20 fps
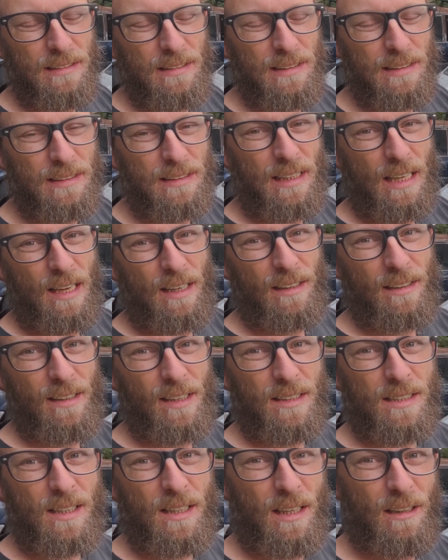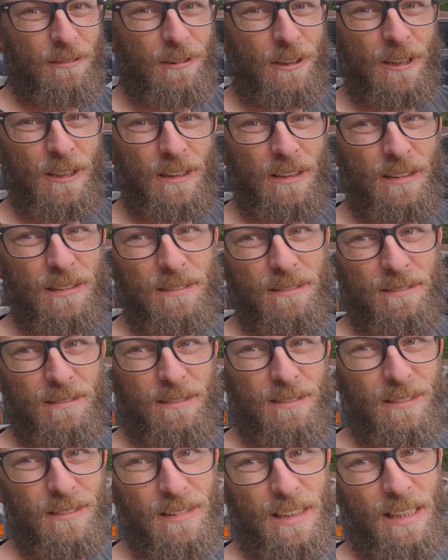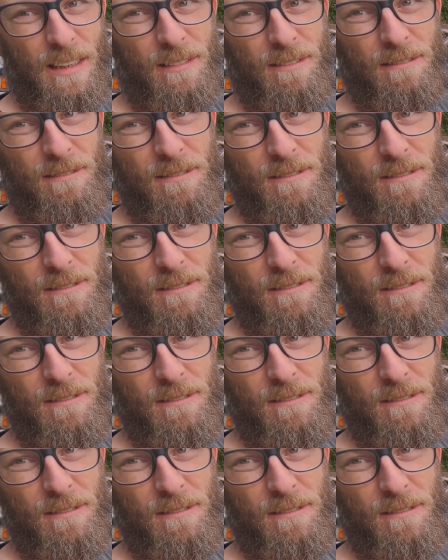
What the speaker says: it's got a dust cover that